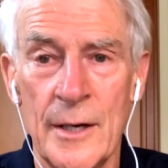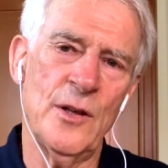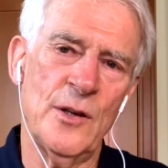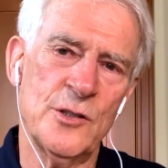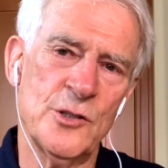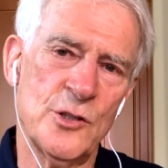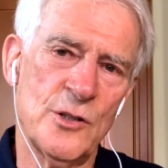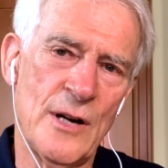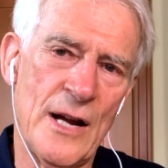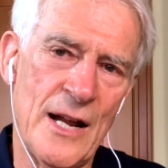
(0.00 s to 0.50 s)
The
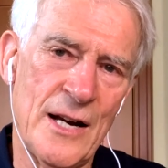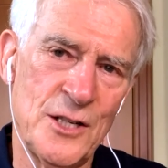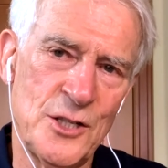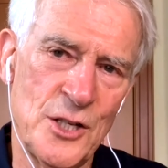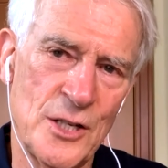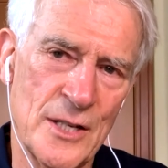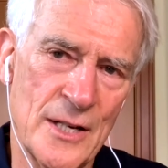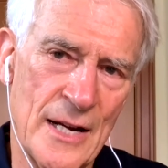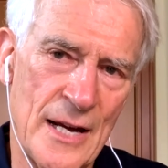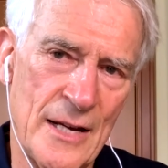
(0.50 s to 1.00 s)

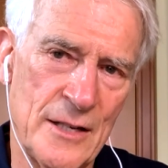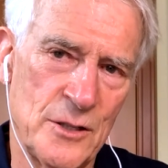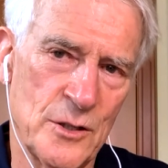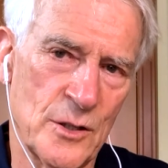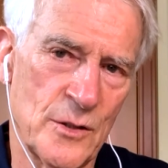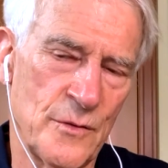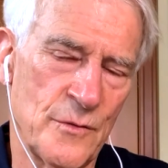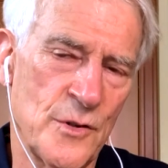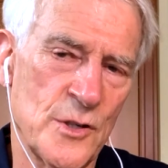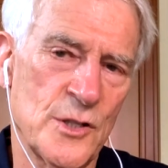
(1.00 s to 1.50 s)
strategy that I
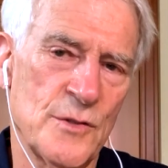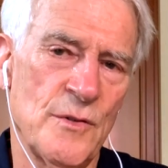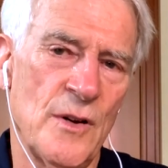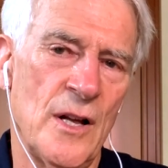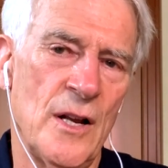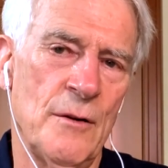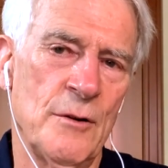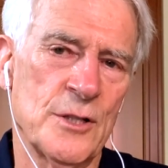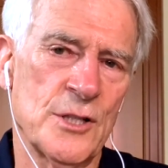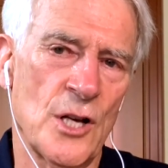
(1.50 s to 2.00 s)
took, first of
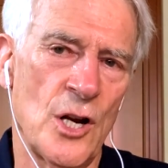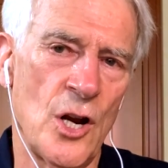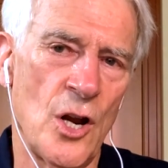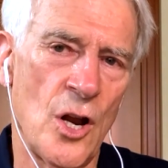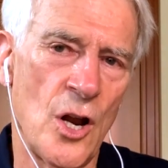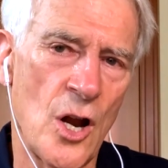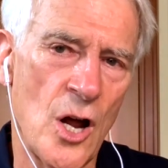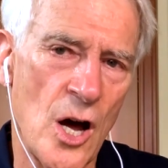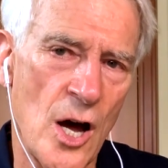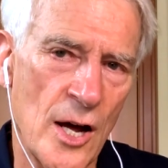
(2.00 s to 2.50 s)
all, was a
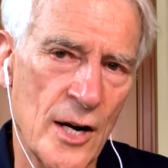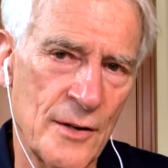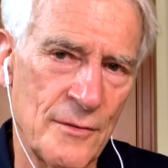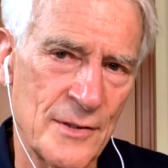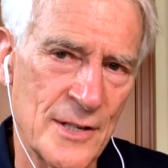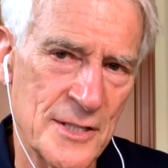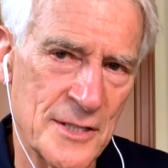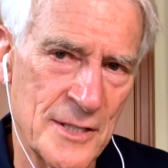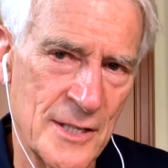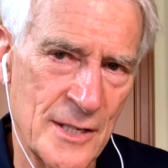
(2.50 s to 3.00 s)
lot of
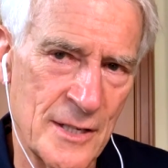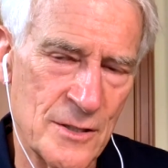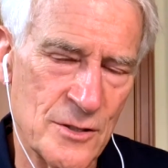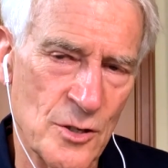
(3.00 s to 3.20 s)
listening,